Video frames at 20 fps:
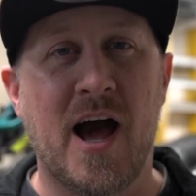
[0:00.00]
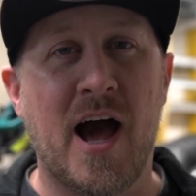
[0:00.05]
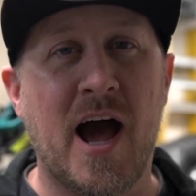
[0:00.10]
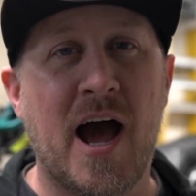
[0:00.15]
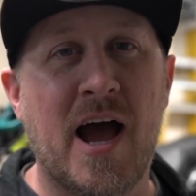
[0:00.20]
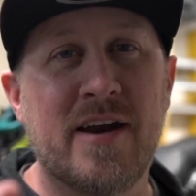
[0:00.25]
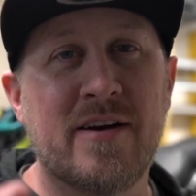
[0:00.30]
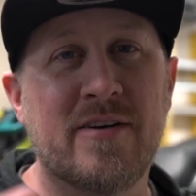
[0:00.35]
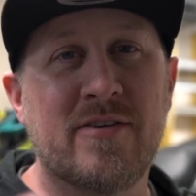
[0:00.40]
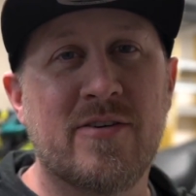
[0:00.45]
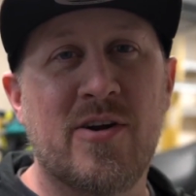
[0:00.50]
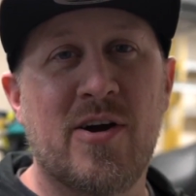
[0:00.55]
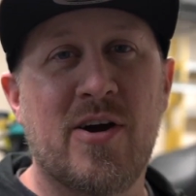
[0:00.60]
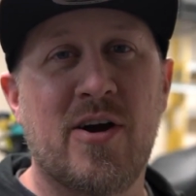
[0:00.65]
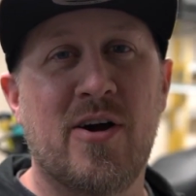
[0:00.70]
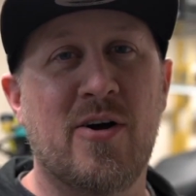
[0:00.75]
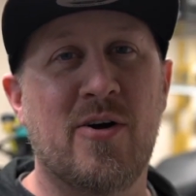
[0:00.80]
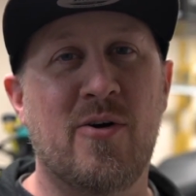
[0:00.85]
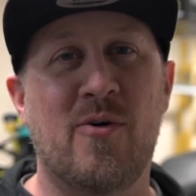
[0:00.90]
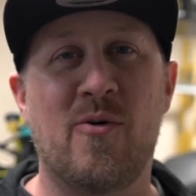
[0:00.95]
I don't
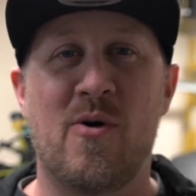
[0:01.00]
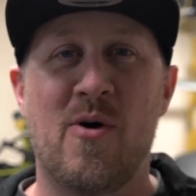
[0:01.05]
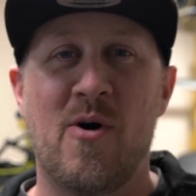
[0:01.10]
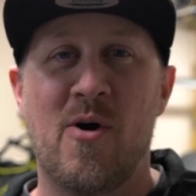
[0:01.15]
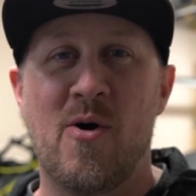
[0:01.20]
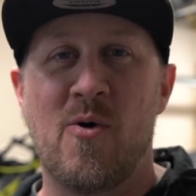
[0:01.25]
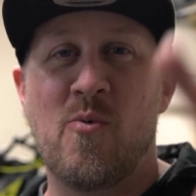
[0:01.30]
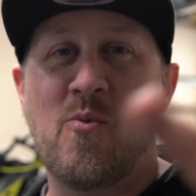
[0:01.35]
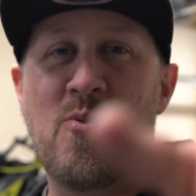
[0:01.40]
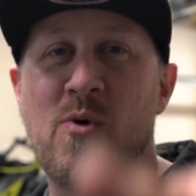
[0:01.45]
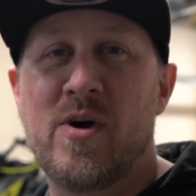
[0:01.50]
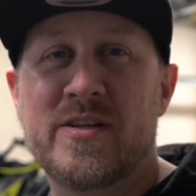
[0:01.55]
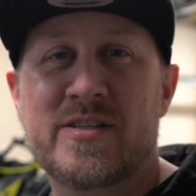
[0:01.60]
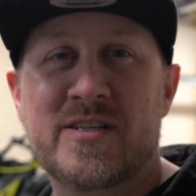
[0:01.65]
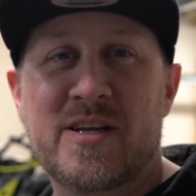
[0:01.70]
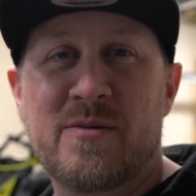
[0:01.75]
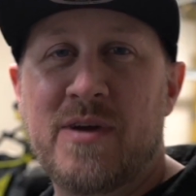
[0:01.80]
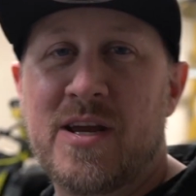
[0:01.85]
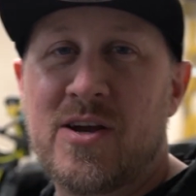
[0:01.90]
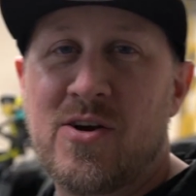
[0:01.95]
know what it's
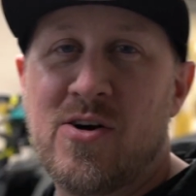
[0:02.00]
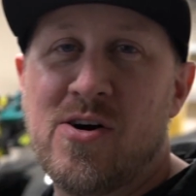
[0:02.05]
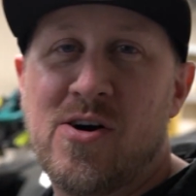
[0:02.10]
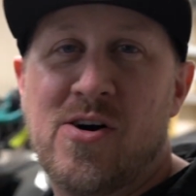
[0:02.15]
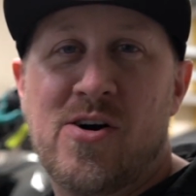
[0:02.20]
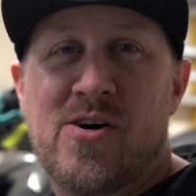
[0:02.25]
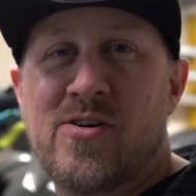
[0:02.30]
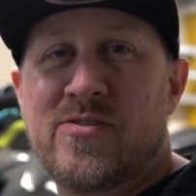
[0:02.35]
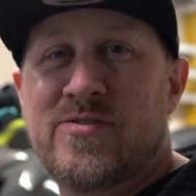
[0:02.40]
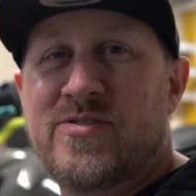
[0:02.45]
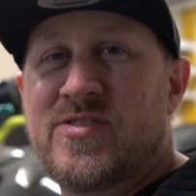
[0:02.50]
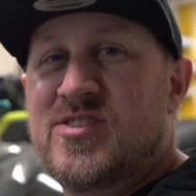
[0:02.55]
gonna be called.